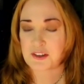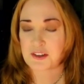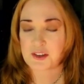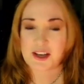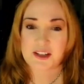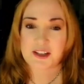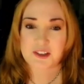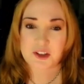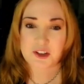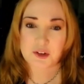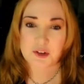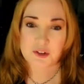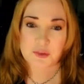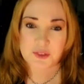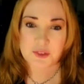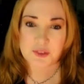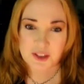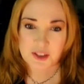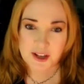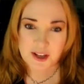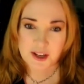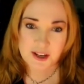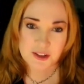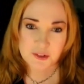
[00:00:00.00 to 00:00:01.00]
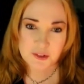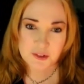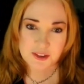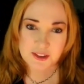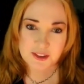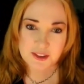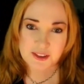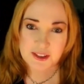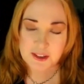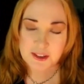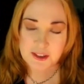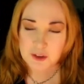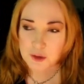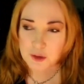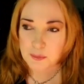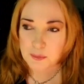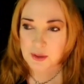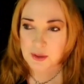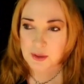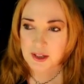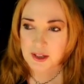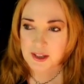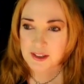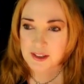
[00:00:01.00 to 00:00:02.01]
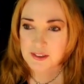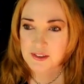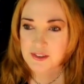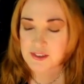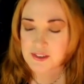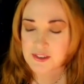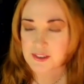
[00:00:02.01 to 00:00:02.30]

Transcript: You had to go to a lottery to get your place.